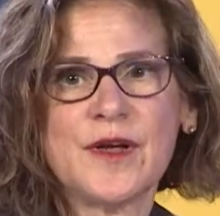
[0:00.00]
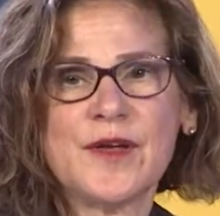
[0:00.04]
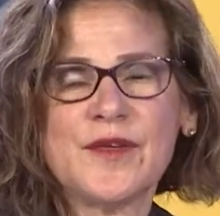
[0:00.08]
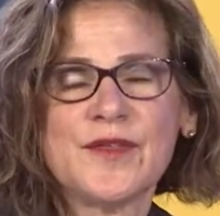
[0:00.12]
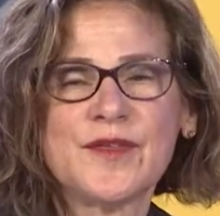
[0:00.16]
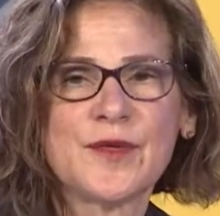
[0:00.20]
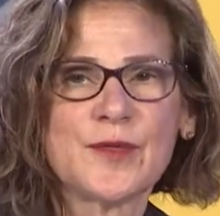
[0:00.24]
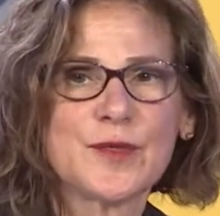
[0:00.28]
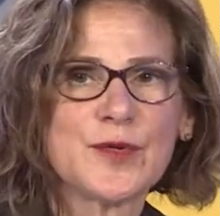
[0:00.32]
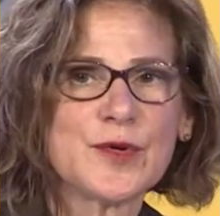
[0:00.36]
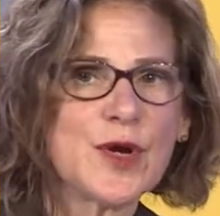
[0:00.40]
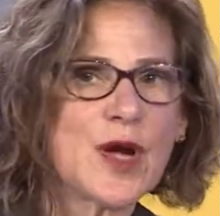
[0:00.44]

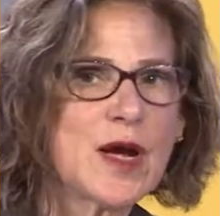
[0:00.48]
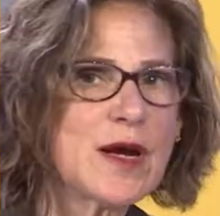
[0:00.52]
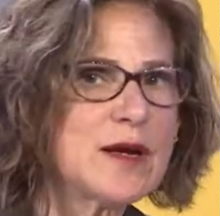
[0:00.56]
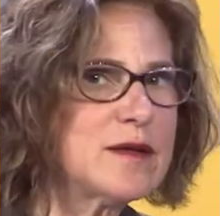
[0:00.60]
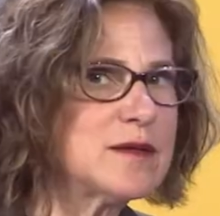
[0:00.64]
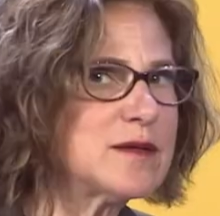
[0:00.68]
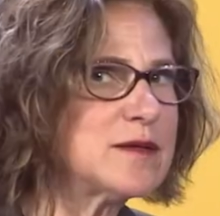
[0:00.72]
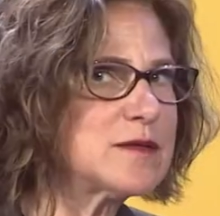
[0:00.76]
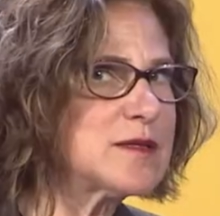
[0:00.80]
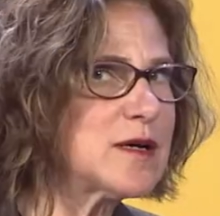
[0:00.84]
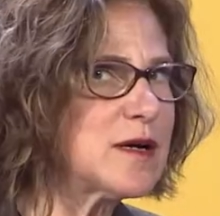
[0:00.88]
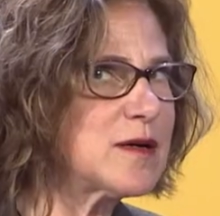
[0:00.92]
So we're not
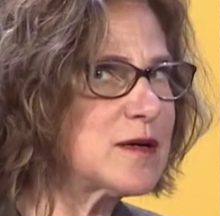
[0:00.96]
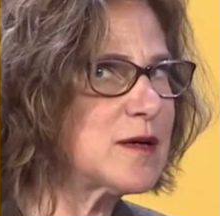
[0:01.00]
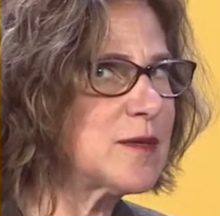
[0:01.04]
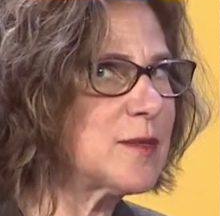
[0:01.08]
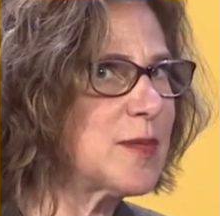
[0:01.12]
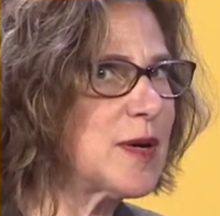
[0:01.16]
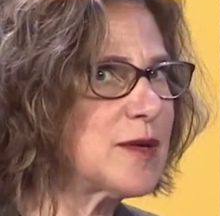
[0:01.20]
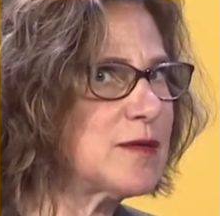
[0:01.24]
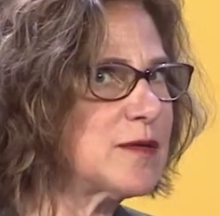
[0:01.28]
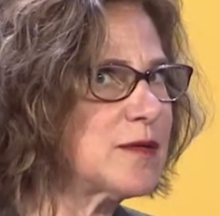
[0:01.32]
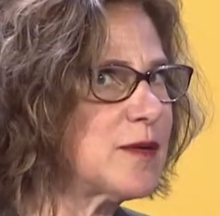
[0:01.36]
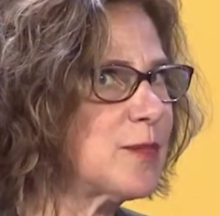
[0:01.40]
going to talk
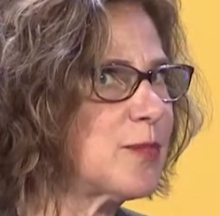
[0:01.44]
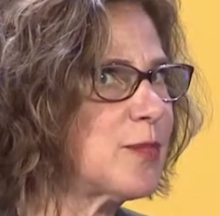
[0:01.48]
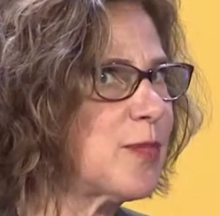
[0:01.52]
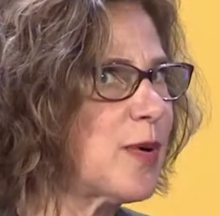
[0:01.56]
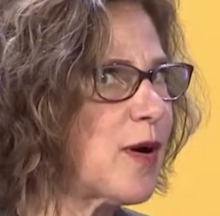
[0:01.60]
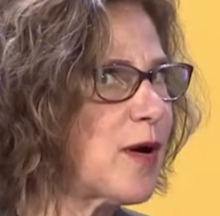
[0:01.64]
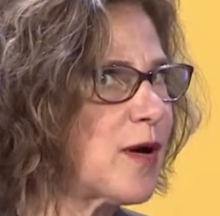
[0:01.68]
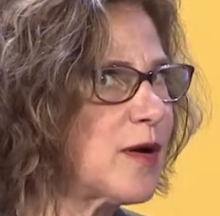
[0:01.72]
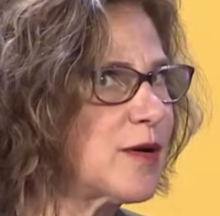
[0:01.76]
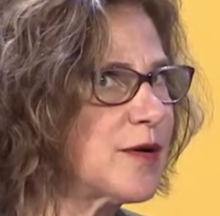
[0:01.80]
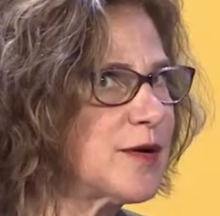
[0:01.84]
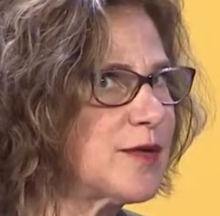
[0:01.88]
about the
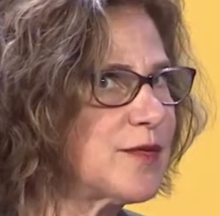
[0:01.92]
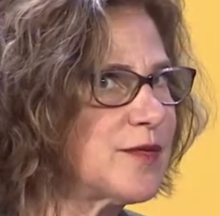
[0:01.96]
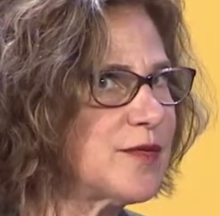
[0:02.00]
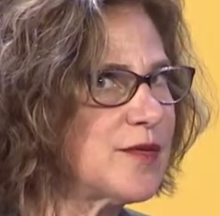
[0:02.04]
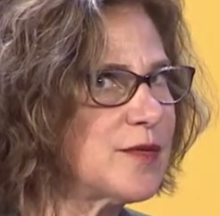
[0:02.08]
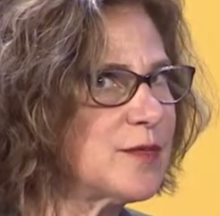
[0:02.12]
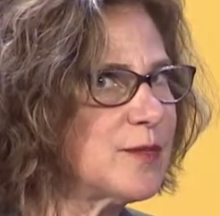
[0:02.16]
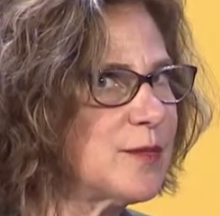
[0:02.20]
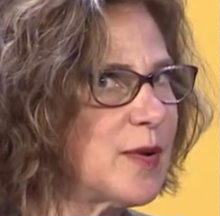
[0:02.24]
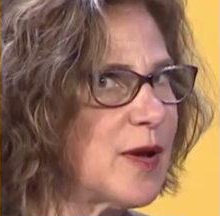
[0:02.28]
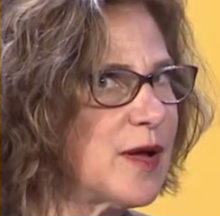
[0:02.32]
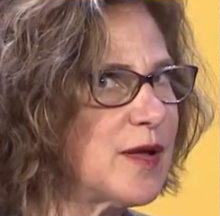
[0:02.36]

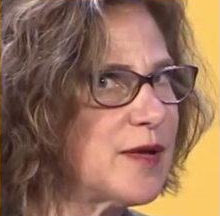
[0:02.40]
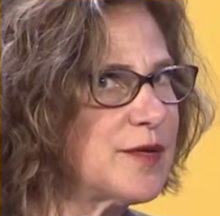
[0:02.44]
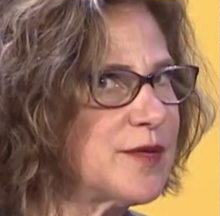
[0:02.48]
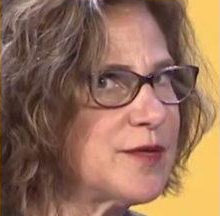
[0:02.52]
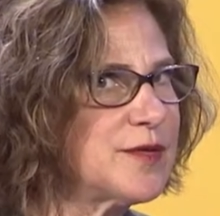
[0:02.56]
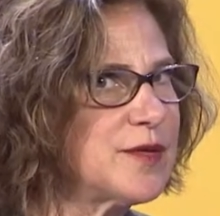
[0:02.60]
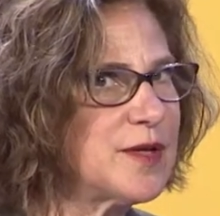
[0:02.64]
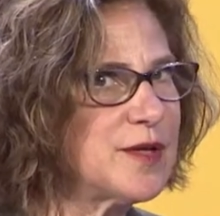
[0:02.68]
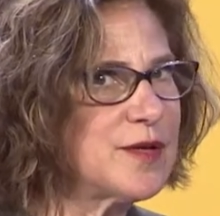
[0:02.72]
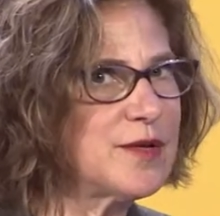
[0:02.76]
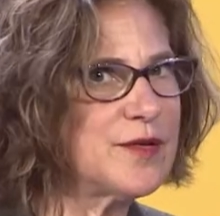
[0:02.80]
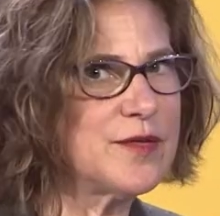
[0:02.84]
partisan
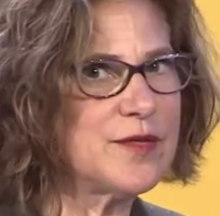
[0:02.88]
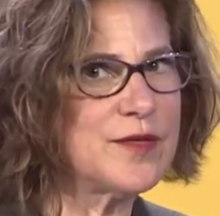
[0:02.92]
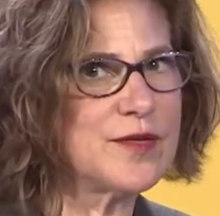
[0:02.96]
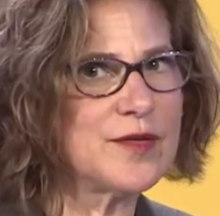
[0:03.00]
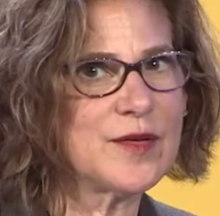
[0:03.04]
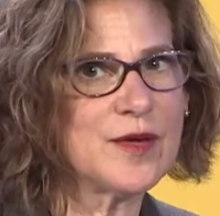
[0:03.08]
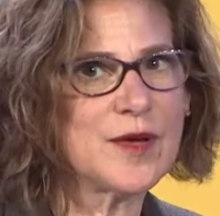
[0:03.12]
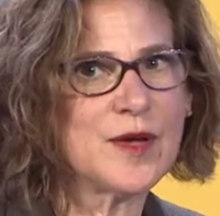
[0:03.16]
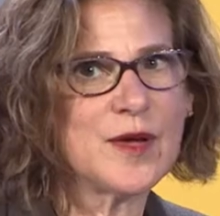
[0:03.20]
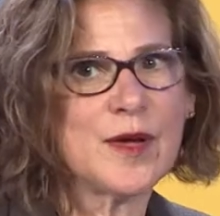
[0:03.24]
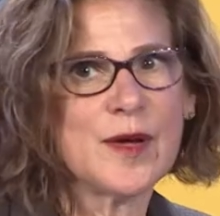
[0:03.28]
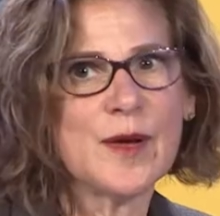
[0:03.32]
politics,
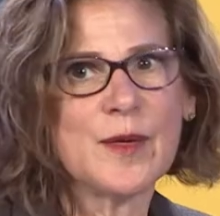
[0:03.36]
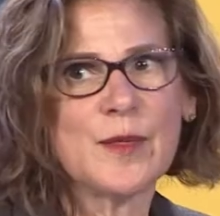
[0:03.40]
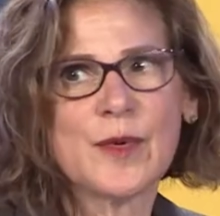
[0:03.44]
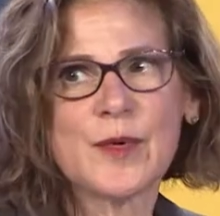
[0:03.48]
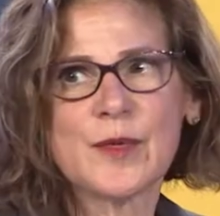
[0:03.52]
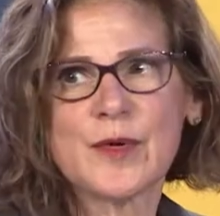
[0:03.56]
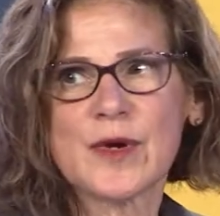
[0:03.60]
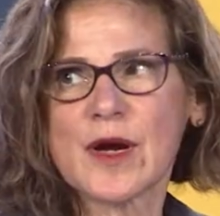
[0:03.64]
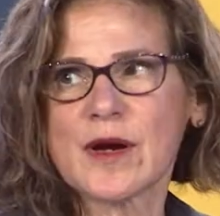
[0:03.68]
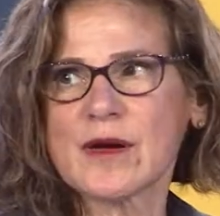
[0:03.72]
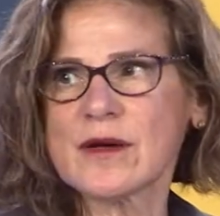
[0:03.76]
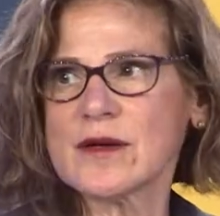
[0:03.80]
but
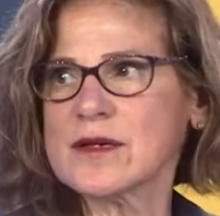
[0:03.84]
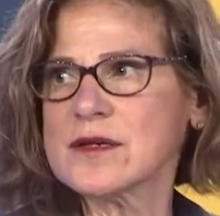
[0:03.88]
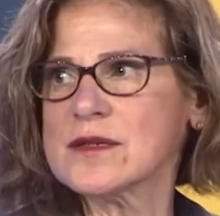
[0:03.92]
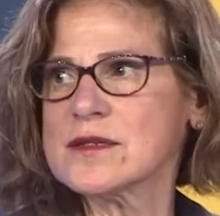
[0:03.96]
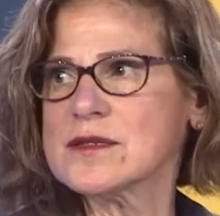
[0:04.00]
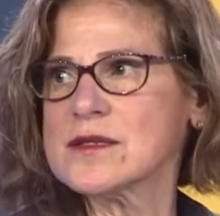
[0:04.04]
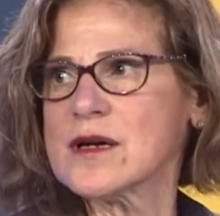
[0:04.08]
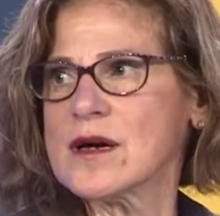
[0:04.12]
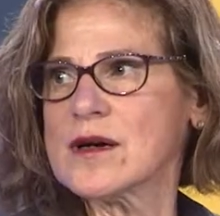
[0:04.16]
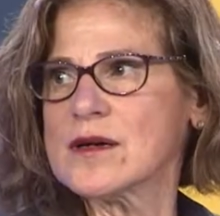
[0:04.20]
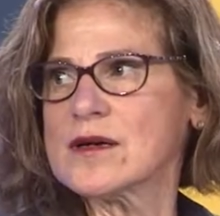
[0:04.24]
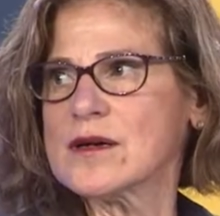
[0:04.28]
we are going to
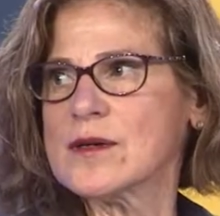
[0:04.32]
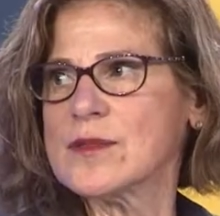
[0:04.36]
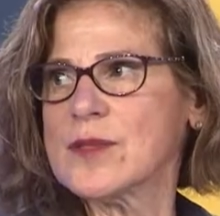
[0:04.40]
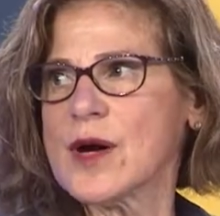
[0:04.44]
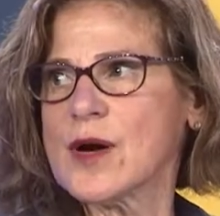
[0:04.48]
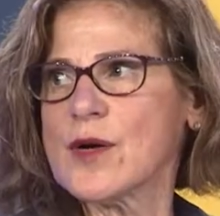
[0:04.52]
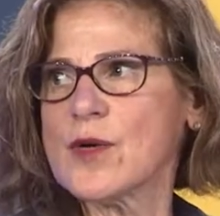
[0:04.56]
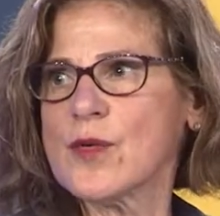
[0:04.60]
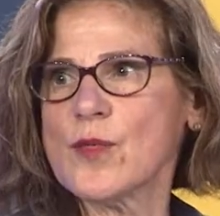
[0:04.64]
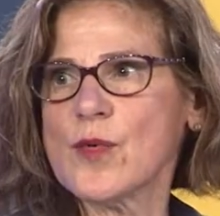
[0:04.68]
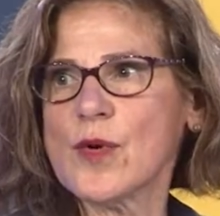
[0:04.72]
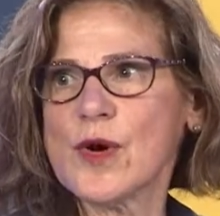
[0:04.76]
talk
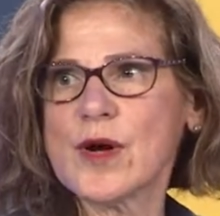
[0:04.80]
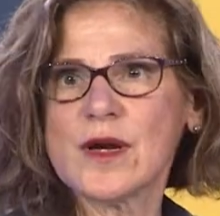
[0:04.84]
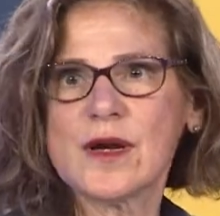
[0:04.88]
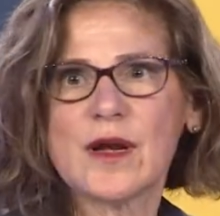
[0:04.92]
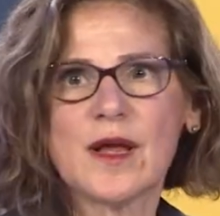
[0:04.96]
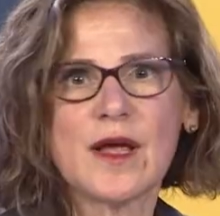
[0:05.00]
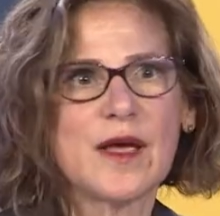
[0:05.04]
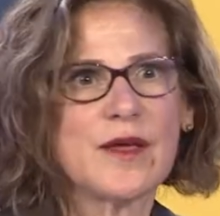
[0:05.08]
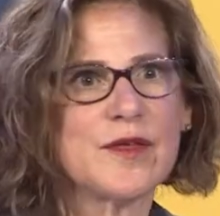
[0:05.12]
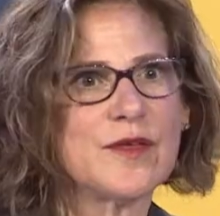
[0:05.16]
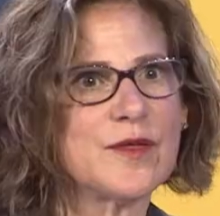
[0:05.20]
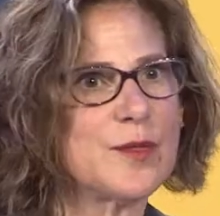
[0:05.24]
about what
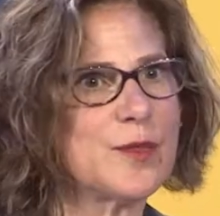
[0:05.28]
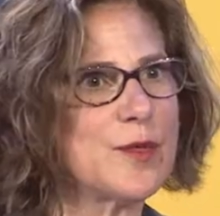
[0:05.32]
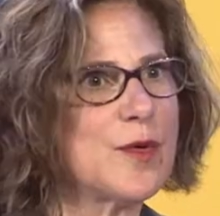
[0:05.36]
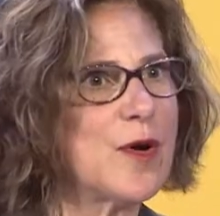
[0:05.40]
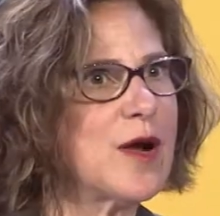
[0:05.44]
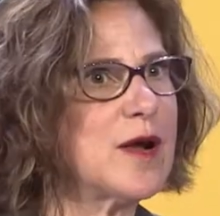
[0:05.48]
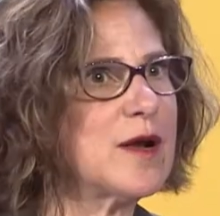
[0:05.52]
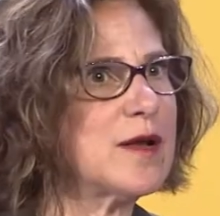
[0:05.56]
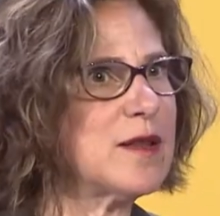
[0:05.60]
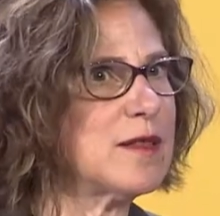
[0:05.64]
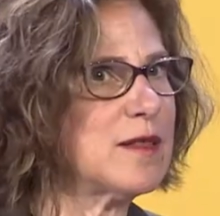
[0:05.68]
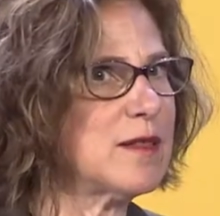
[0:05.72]
has
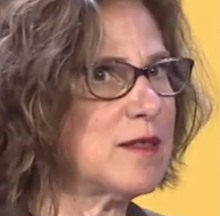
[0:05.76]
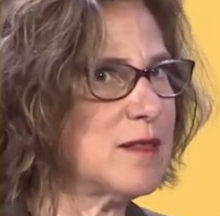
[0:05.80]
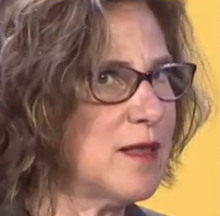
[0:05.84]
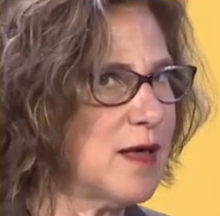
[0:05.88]
brought